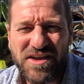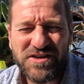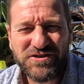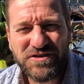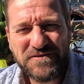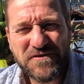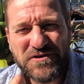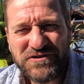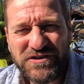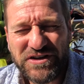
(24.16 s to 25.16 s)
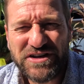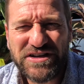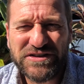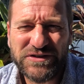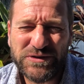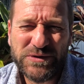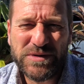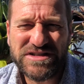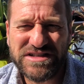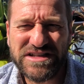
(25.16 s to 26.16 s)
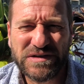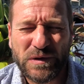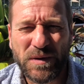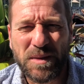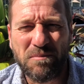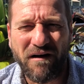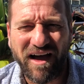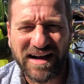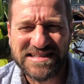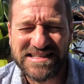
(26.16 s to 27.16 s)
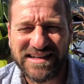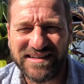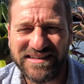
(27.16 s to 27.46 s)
So the first thing you need to do is you need to look at the marketing.